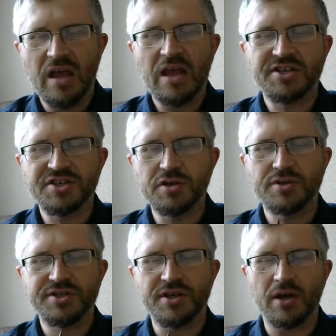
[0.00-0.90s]
it's
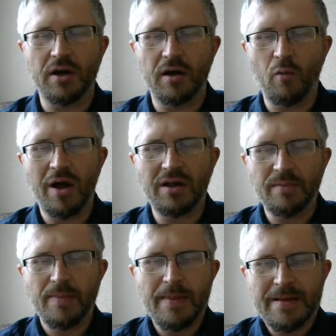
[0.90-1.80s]
used uh, well
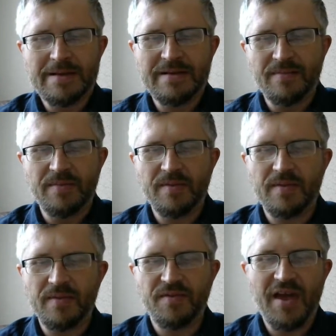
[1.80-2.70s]

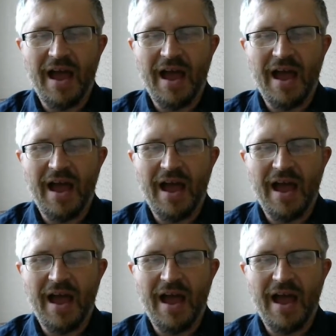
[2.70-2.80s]
the